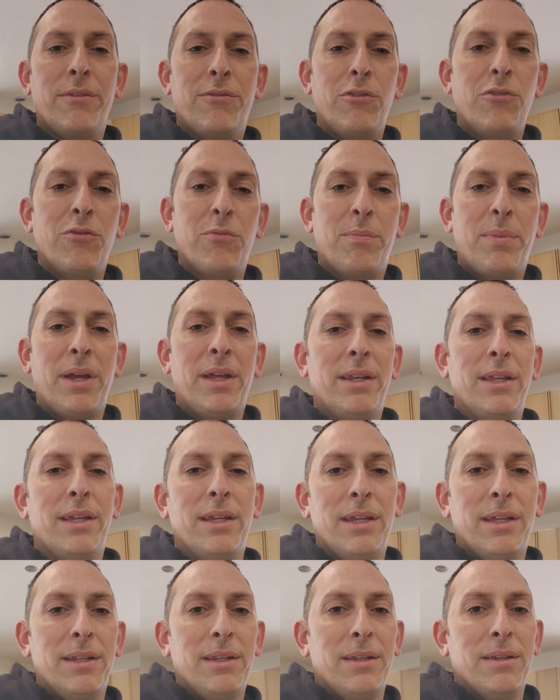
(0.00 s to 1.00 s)
if you've been
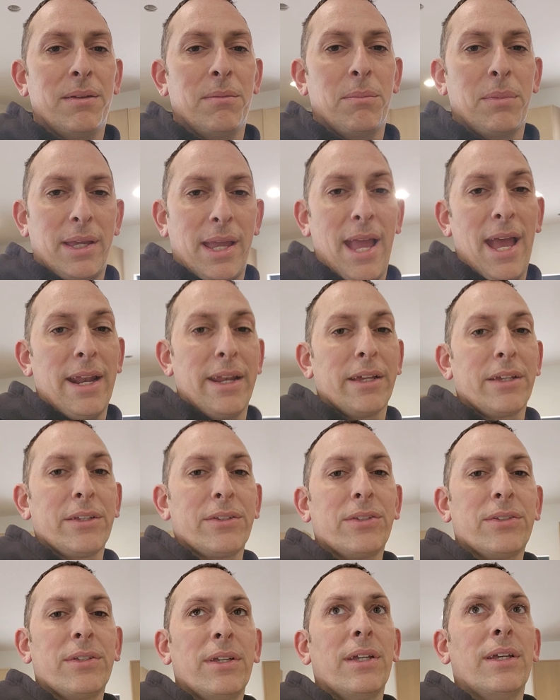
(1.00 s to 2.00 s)
in
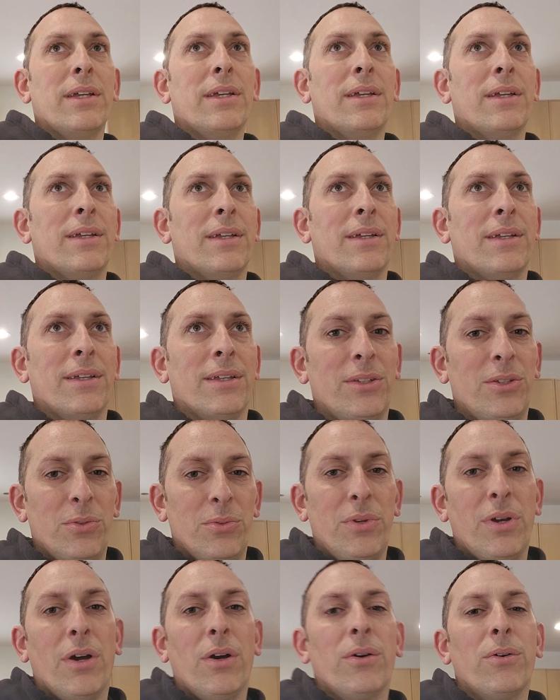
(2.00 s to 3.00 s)
mechanics, you
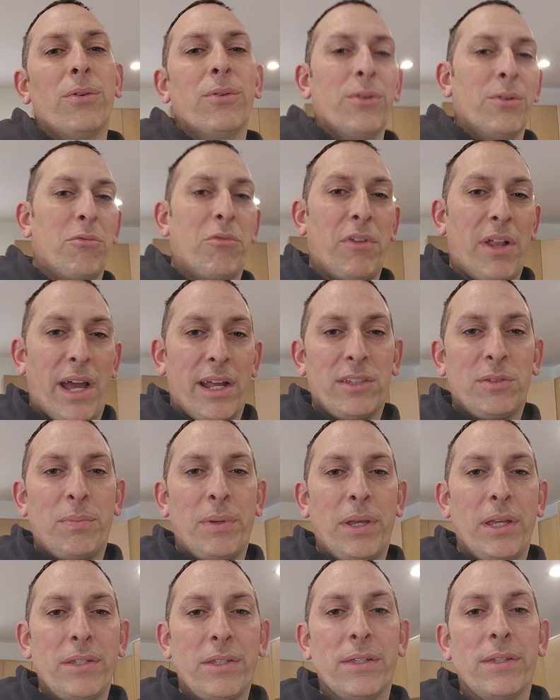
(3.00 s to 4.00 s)
know flat
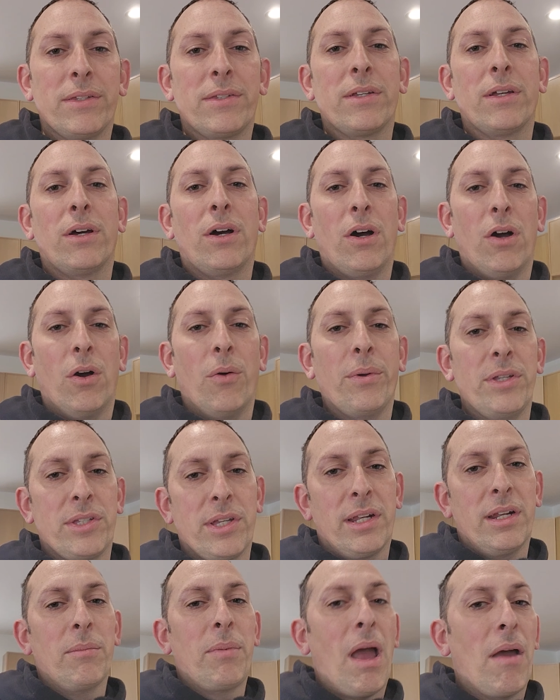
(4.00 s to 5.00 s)
spaces always
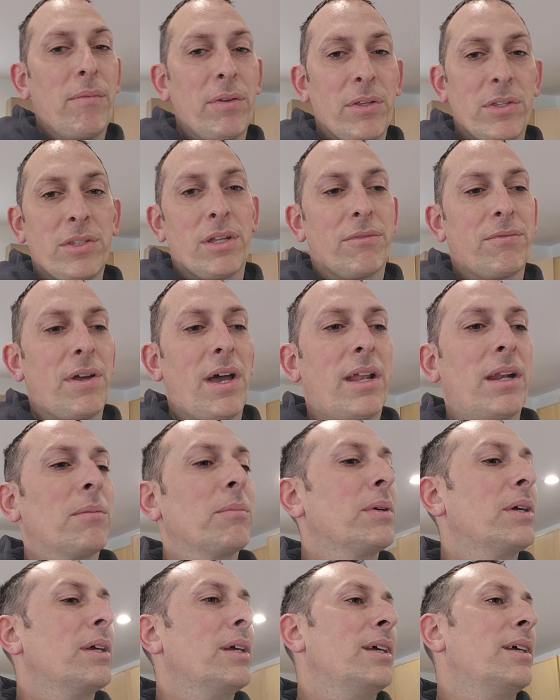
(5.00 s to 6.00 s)
end up having stuff on
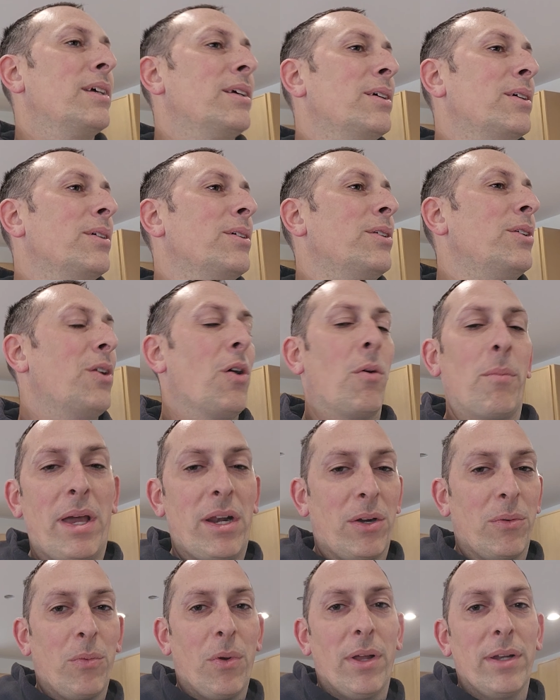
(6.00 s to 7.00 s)
them no
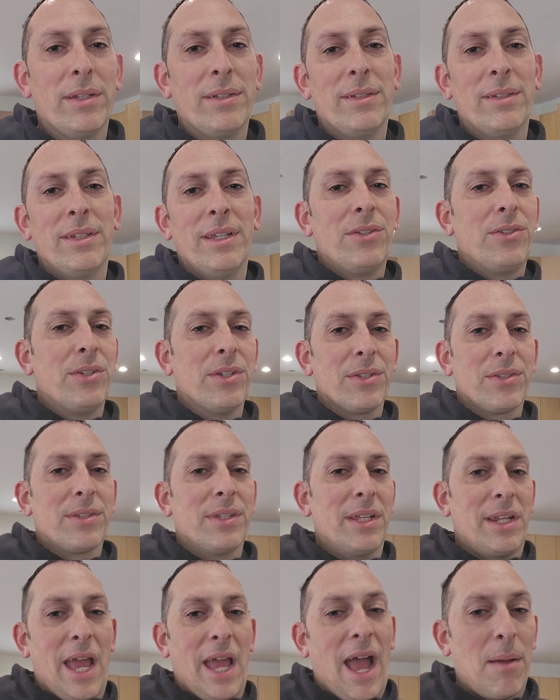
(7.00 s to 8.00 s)
matter what.
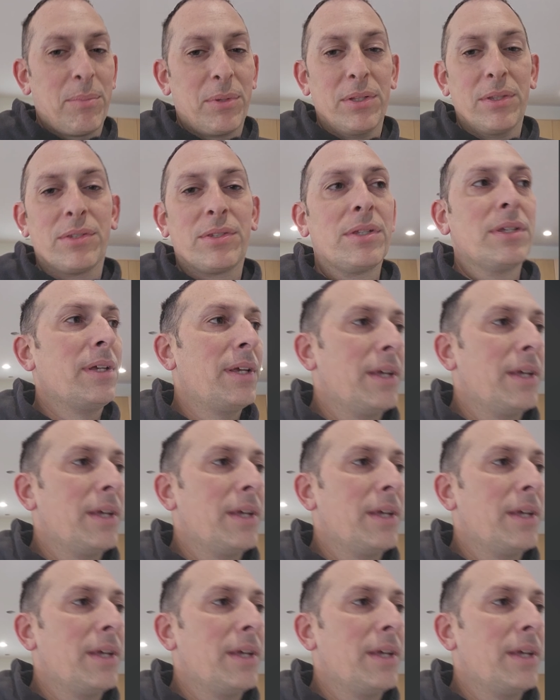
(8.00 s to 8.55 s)
It happens.